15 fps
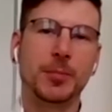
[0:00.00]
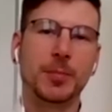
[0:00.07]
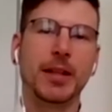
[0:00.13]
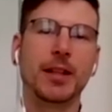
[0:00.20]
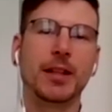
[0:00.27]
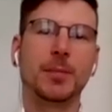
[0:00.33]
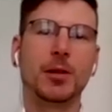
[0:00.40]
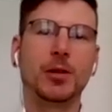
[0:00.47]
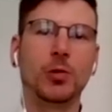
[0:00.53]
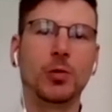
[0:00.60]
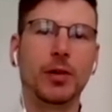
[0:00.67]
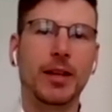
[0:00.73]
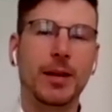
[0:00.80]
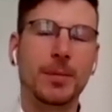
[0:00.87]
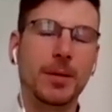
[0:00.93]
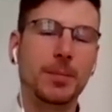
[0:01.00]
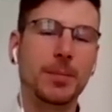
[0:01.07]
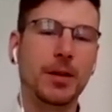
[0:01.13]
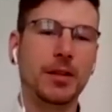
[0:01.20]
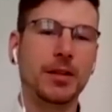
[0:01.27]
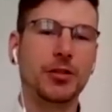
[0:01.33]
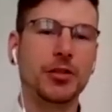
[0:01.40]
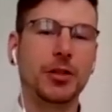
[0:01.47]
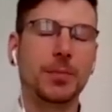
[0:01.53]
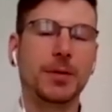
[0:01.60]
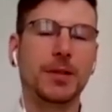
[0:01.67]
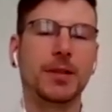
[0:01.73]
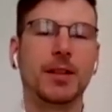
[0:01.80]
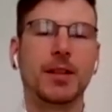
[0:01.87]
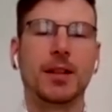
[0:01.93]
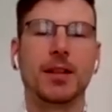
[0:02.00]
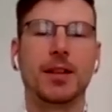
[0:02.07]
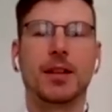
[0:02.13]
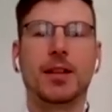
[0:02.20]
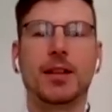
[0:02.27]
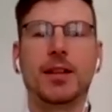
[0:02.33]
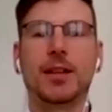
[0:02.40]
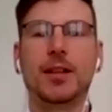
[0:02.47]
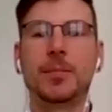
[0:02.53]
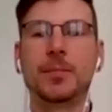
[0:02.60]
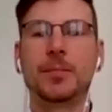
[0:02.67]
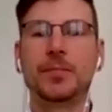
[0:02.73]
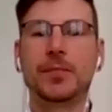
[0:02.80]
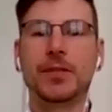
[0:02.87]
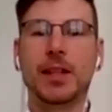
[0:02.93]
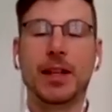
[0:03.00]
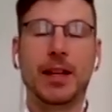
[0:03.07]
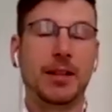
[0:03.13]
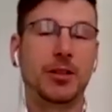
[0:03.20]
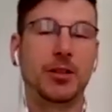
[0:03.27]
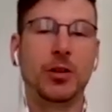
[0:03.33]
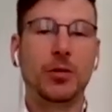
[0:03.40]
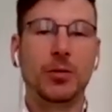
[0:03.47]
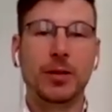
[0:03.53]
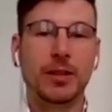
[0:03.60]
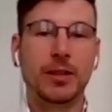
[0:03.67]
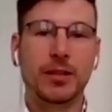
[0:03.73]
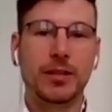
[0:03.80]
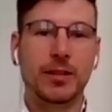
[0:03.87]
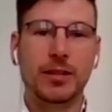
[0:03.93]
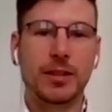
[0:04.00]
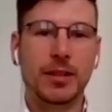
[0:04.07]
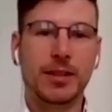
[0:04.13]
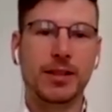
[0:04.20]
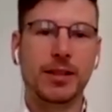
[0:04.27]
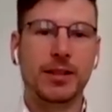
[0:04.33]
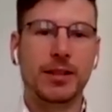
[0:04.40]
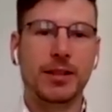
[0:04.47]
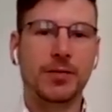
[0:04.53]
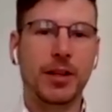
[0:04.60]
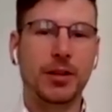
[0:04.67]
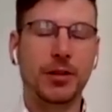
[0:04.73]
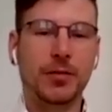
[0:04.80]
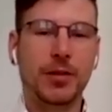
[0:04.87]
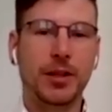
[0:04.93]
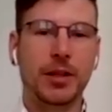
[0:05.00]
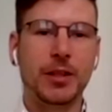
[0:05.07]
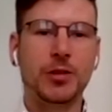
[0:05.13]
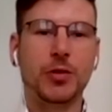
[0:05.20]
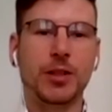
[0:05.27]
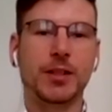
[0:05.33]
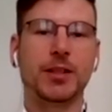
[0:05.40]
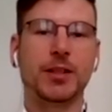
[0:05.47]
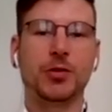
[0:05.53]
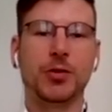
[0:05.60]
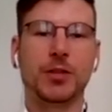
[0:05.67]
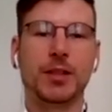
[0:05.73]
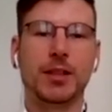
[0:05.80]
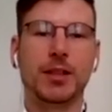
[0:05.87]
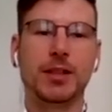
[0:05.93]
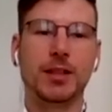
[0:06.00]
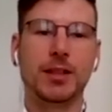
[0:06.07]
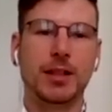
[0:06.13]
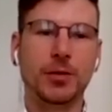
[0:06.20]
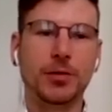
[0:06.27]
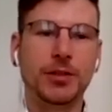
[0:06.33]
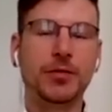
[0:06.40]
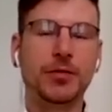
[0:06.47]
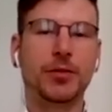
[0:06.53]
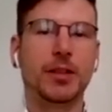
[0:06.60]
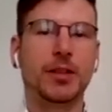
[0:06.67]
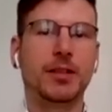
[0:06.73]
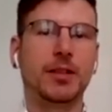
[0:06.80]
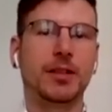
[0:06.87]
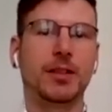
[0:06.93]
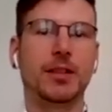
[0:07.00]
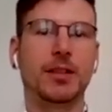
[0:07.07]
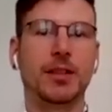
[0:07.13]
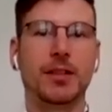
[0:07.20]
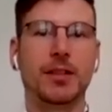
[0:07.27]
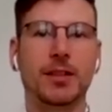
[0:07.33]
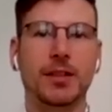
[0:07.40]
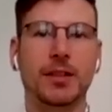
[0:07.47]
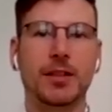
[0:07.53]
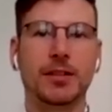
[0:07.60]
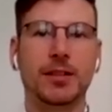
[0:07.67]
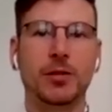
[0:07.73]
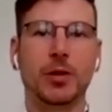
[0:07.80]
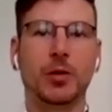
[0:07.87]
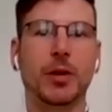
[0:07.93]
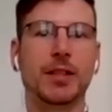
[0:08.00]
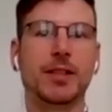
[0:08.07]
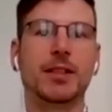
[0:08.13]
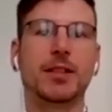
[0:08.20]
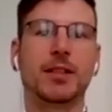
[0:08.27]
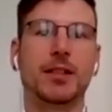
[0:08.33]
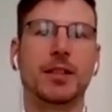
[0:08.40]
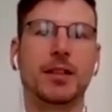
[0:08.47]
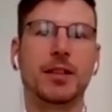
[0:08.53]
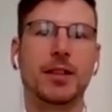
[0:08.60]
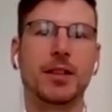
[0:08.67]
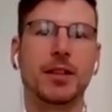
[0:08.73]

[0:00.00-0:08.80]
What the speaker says: speaking about OEM and partnerships. And it's very, very interesting to see how different the requests are.